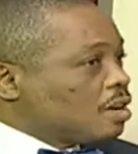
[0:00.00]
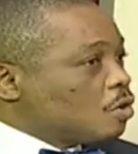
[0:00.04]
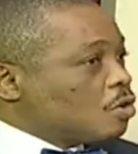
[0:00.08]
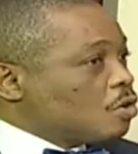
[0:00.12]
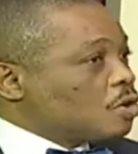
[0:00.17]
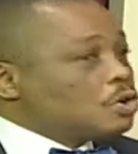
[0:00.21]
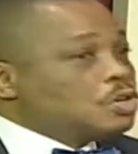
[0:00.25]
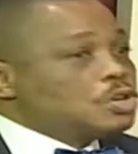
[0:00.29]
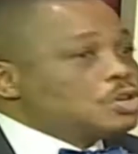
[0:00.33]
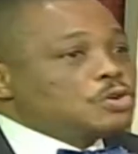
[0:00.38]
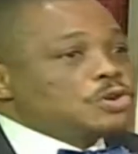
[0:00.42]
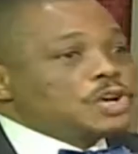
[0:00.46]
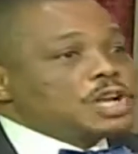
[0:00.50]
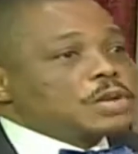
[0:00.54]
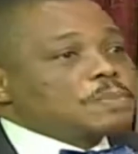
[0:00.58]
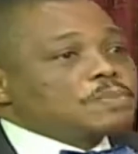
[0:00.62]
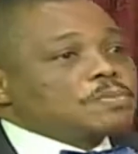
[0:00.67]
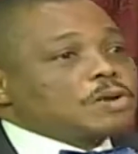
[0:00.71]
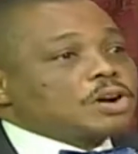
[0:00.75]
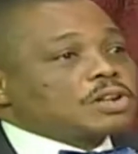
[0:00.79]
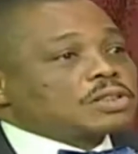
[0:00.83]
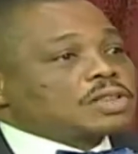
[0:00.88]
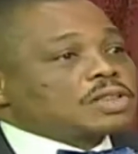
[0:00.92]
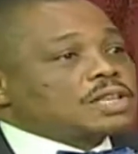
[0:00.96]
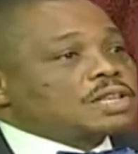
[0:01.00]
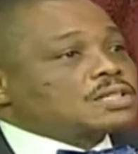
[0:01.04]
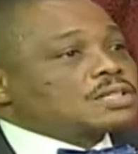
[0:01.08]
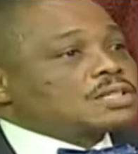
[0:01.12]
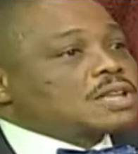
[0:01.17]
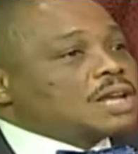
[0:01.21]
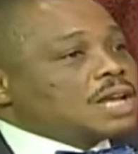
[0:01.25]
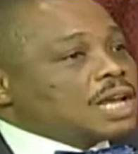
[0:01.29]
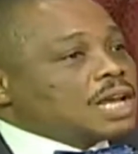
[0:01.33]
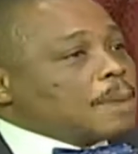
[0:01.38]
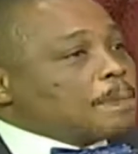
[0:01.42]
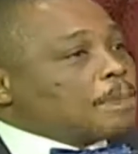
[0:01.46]
You read more things
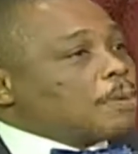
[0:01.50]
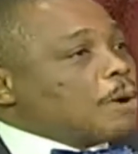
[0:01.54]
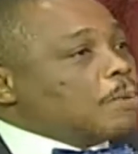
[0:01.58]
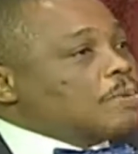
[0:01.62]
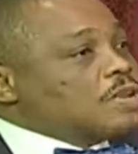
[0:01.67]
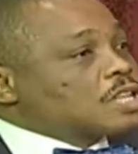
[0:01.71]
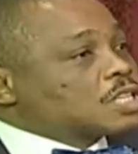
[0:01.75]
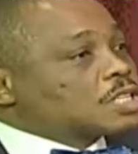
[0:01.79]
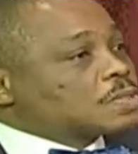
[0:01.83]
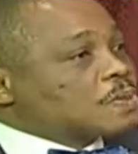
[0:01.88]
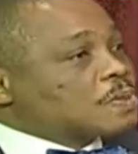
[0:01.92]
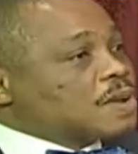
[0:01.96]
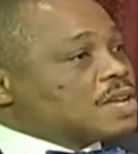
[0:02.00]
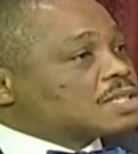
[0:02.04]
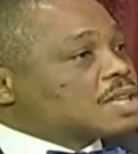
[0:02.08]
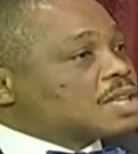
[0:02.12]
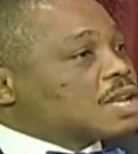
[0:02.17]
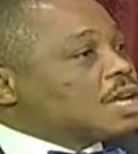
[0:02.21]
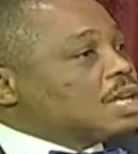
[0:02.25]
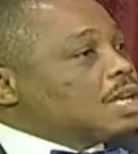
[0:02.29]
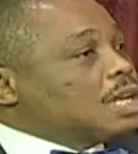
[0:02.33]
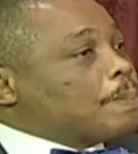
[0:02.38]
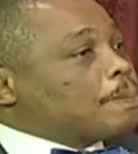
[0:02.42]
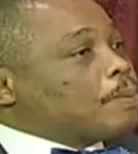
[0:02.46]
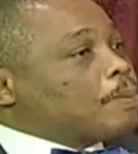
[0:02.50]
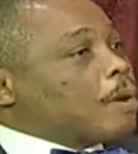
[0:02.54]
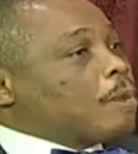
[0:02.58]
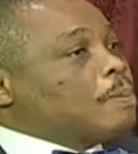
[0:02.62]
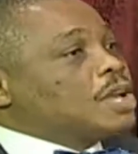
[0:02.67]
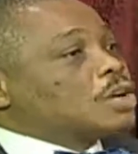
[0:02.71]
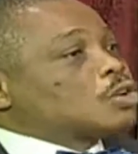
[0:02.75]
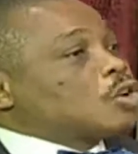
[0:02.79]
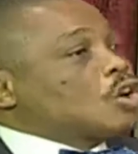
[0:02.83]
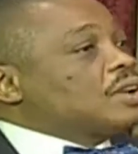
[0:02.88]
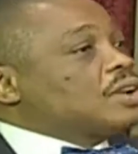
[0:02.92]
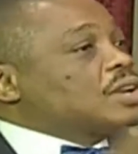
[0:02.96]
in public space. The
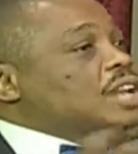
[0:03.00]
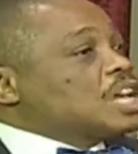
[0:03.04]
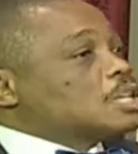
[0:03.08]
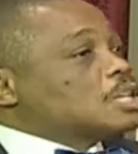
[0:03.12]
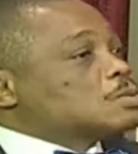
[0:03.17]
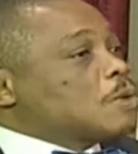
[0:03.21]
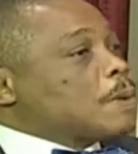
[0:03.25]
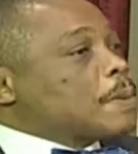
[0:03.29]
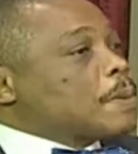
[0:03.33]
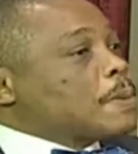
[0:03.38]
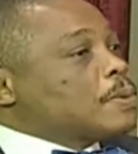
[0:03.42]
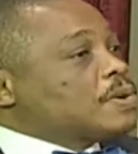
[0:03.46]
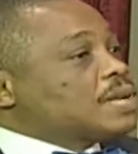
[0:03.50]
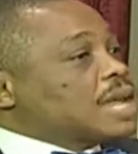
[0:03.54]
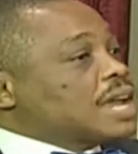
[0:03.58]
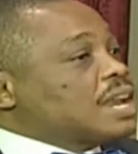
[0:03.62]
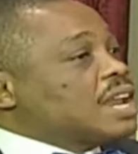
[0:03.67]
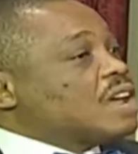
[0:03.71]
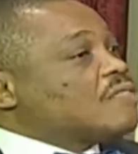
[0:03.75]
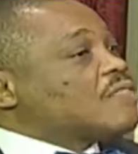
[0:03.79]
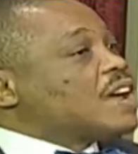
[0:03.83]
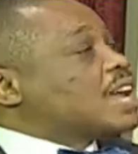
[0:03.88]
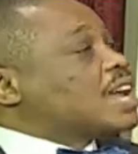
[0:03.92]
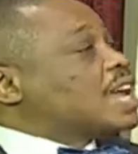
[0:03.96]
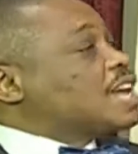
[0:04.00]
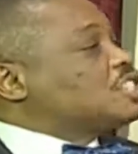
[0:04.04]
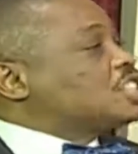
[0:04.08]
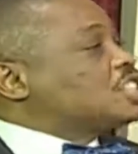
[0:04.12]
public condemns more people that never get